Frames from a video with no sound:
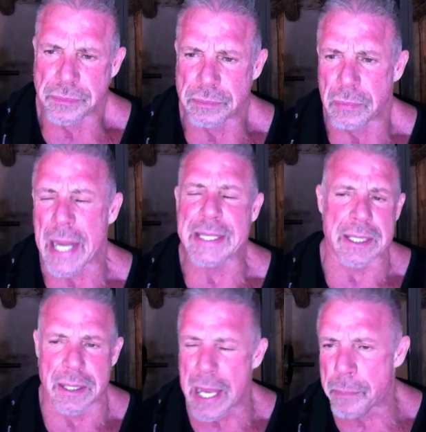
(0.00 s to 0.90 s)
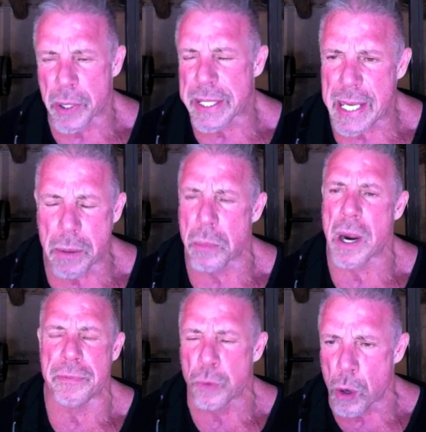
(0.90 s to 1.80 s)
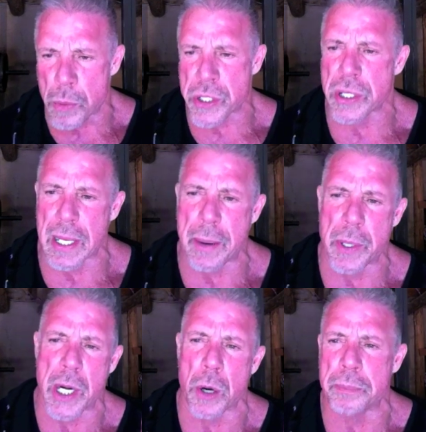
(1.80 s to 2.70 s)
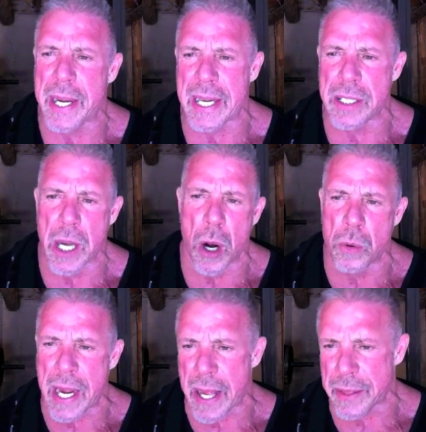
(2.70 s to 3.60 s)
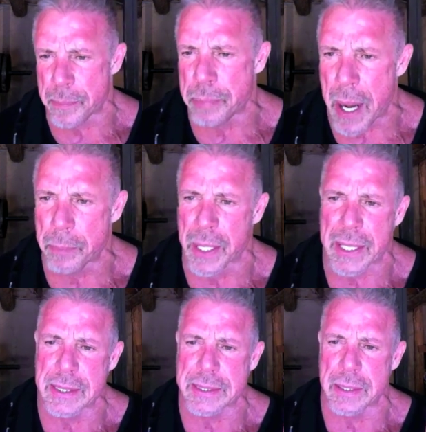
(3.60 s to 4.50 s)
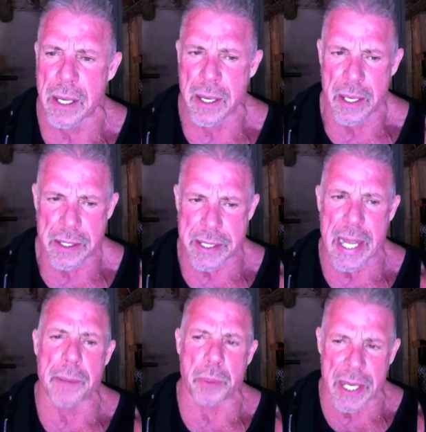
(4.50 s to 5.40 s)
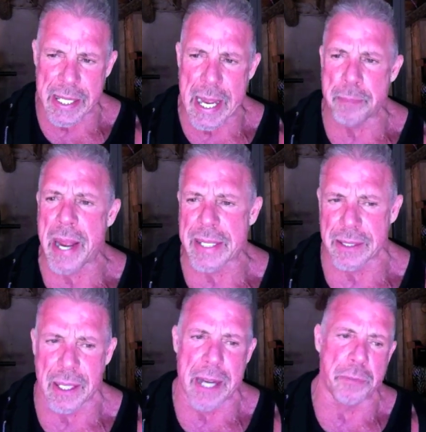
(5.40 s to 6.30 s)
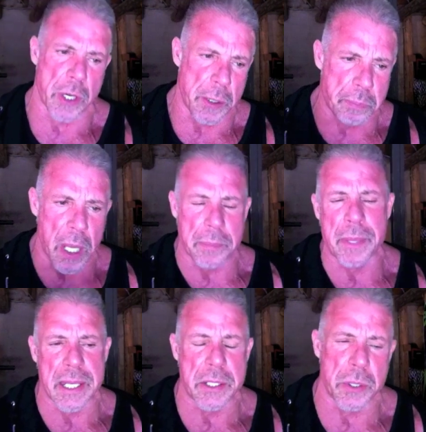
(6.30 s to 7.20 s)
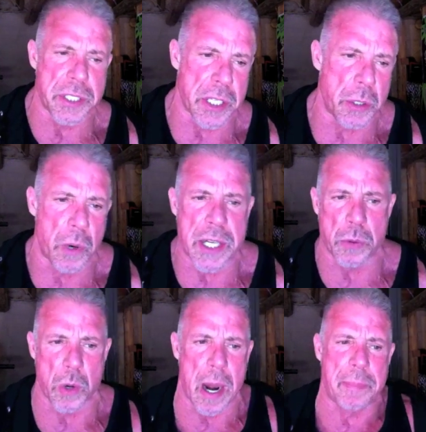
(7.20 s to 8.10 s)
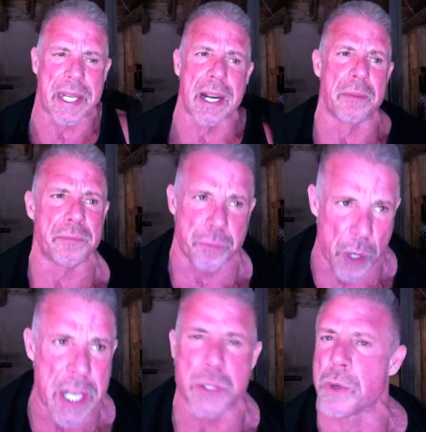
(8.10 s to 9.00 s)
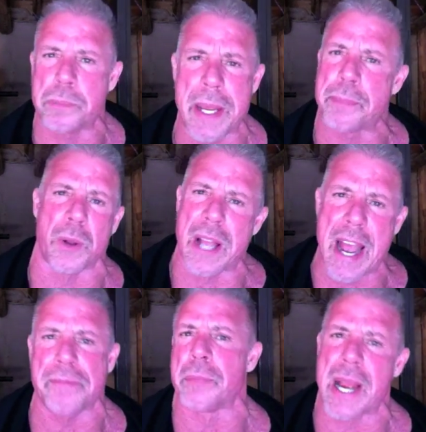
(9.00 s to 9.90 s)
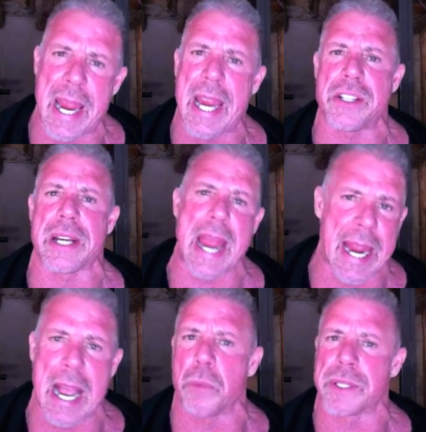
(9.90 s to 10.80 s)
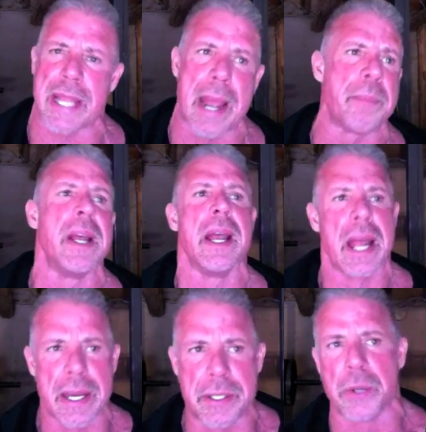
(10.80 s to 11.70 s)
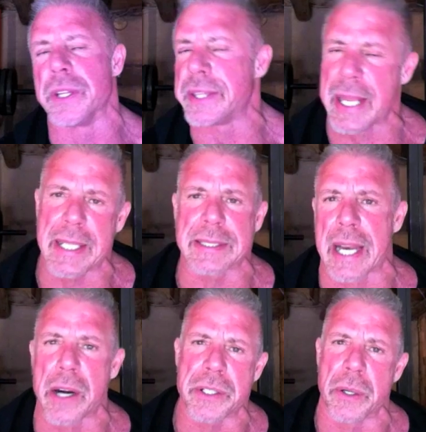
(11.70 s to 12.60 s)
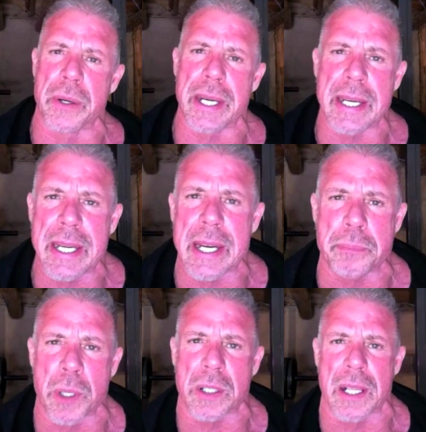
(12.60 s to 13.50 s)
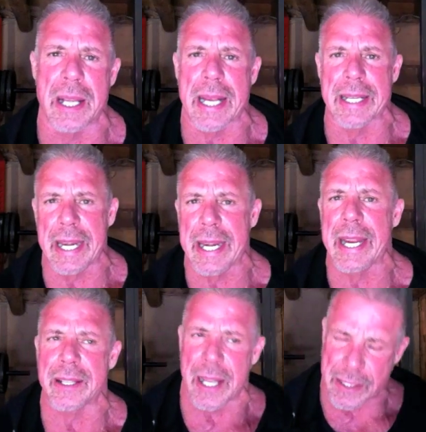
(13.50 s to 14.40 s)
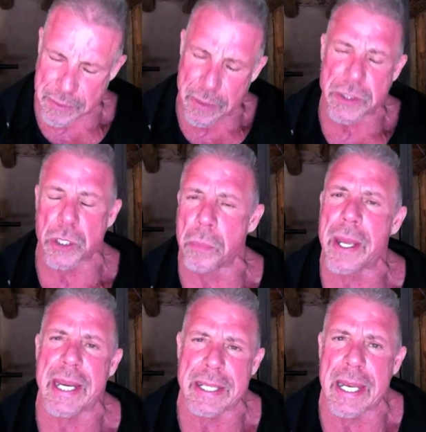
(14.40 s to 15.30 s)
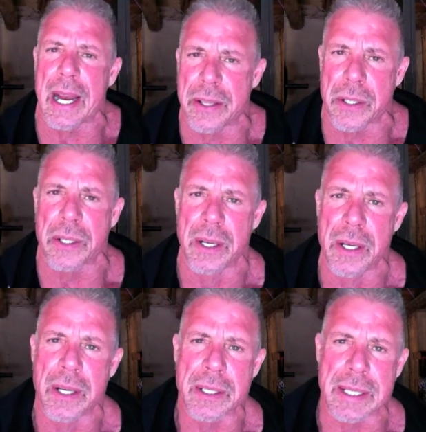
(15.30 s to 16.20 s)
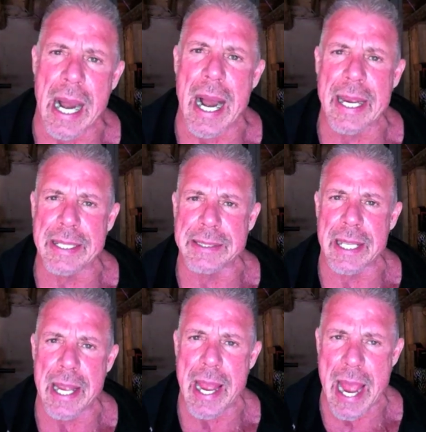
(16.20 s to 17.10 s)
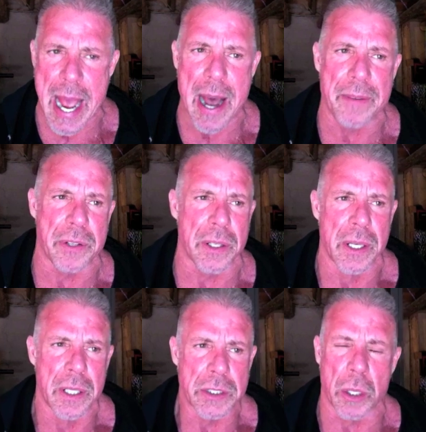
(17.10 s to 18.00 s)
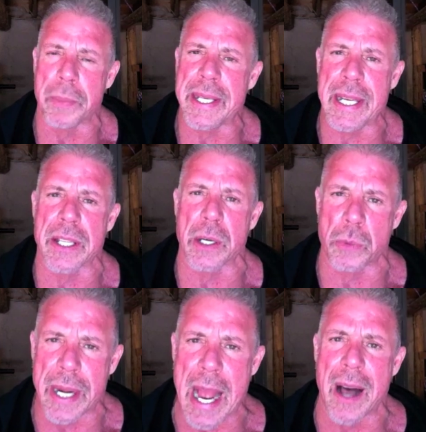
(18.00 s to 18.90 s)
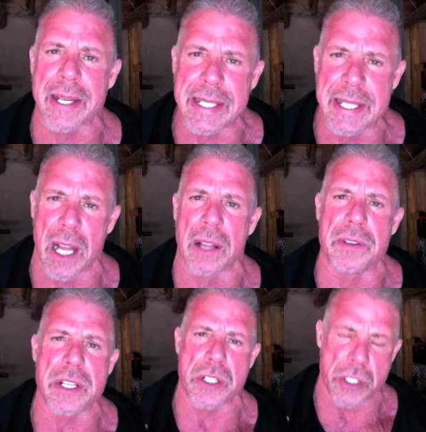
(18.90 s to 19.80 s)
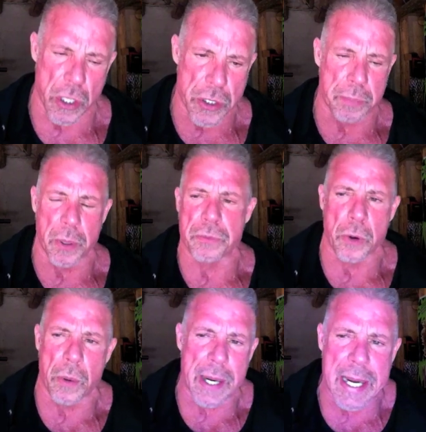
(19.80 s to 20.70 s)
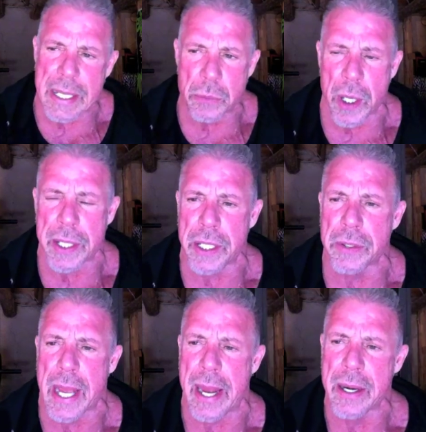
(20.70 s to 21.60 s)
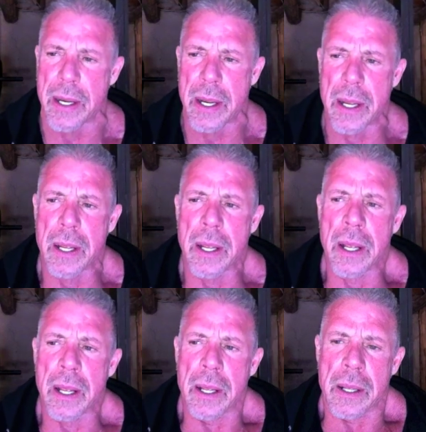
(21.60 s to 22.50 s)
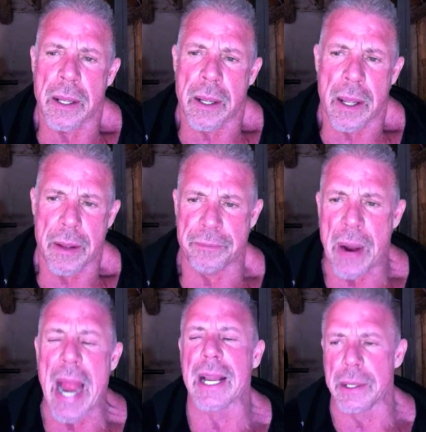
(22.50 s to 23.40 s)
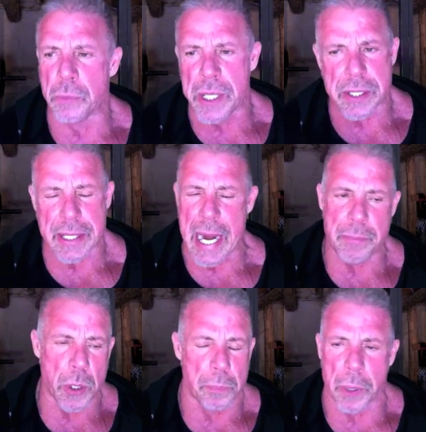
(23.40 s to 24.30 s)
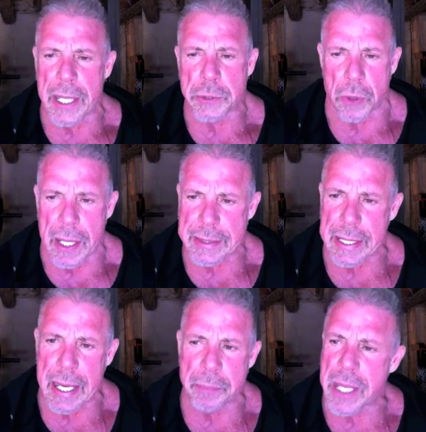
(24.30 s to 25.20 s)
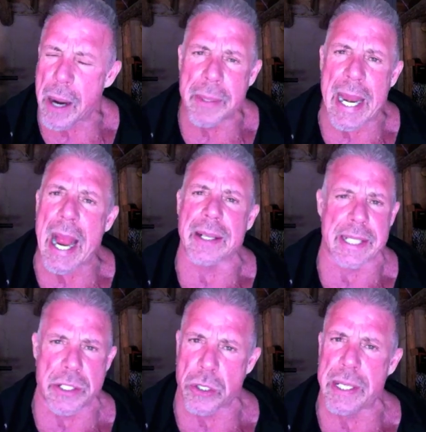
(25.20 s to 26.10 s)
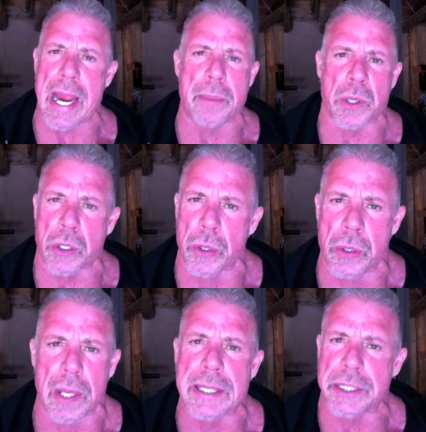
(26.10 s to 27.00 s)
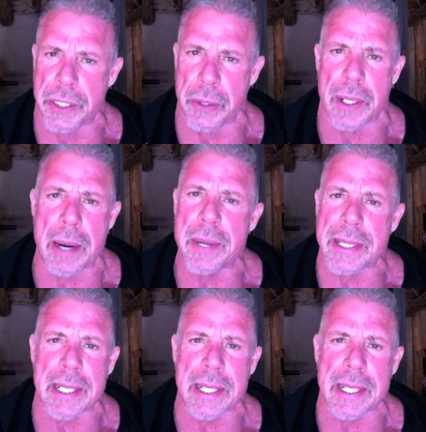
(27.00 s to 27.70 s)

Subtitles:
my celebrity or my former celebrity or being known out in the public, instead of bringing that back to life, where you plug me into a situation where I become friends with people half my age and hang out with them and do the things they're doing and end up looking like an idiot like so many of the other guys have, or so many of the other reality television shows have put forward. I didn't want to do that. And finally, we just came to a place where I said, I'm coming out, get your camera crew, let's do it. I met the